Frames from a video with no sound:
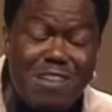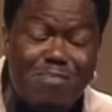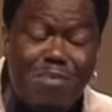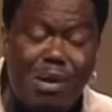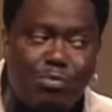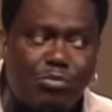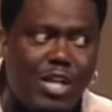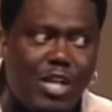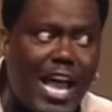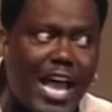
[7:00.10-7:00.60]
all
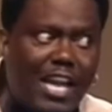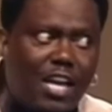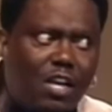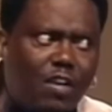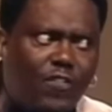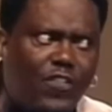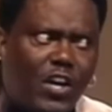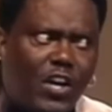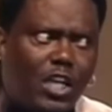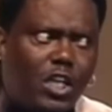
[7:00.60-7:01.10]
three
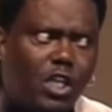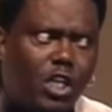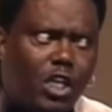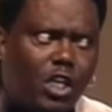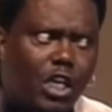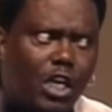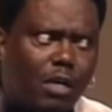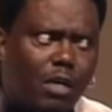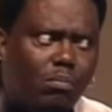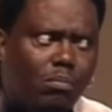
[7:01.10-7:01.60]
died under
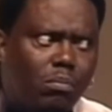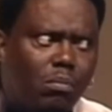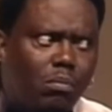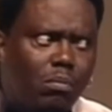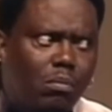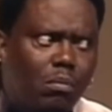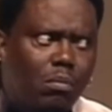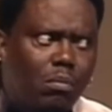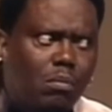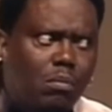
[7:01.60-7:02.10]
cloudy,
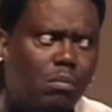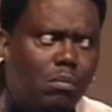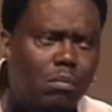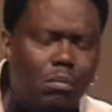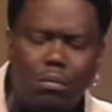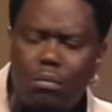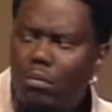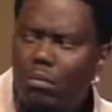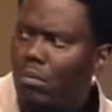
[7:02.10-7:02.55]
suspicious